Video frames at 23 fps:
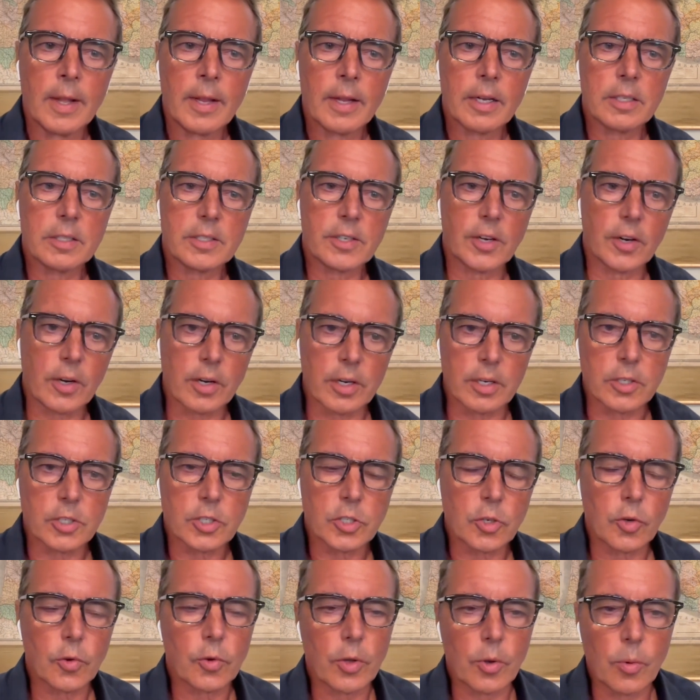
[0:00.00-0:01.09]
because they're going to
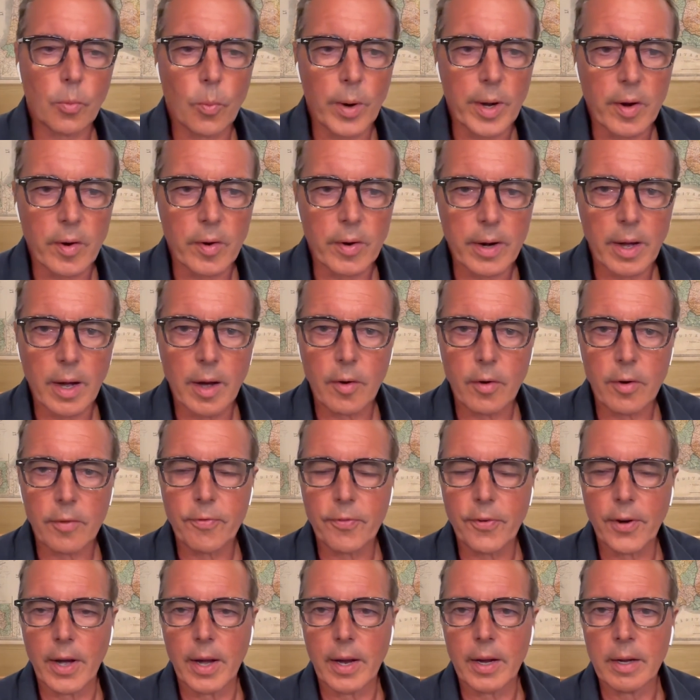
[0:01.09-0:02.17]
show you where and how to
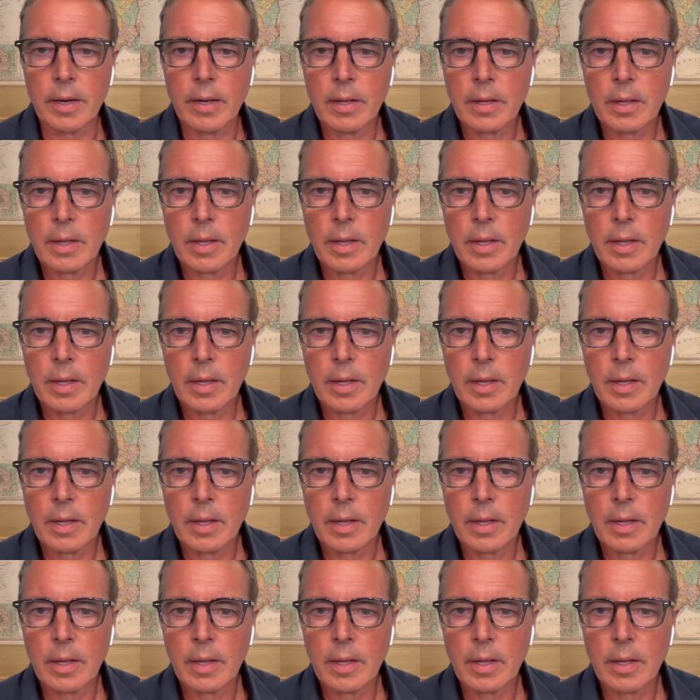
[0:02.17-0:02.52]
find